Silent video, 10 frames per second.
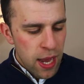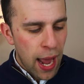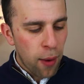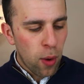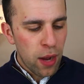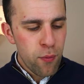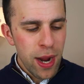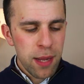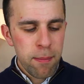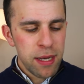Now, I
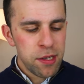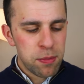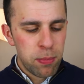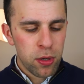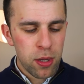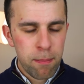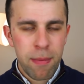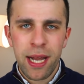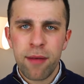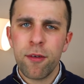recommend this book
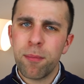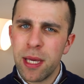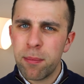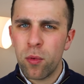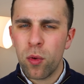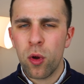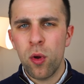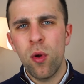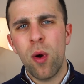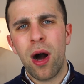mainly for people
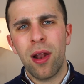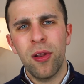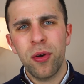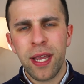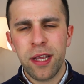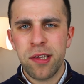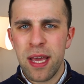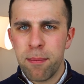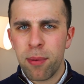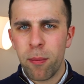who are looking to
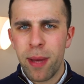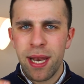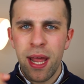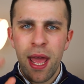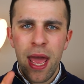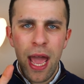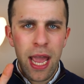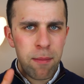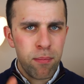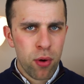implement
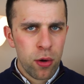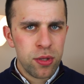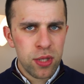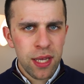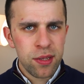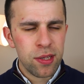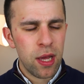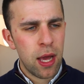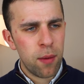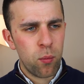a process
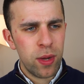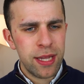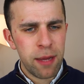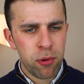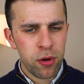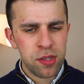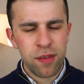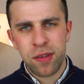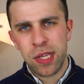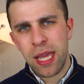um, with their
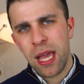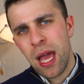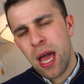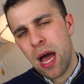productivity.